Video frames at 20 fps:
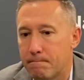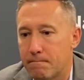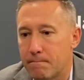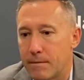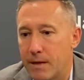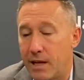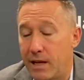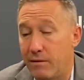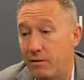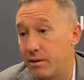
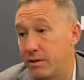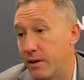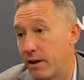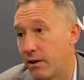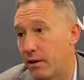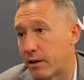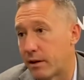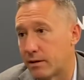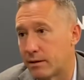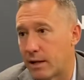and even
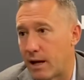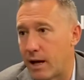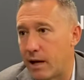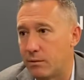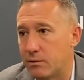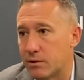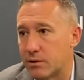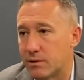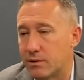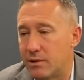Derek at
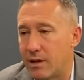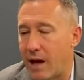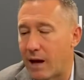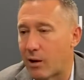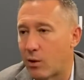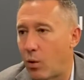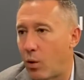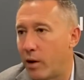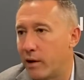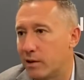times,
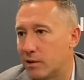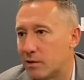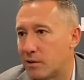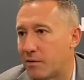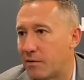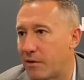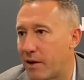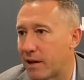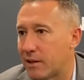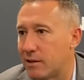not quite as
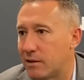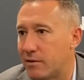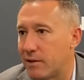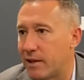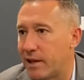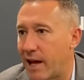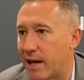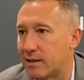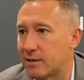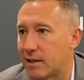effective
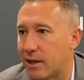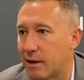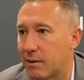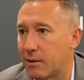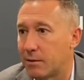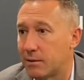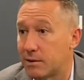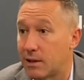in that type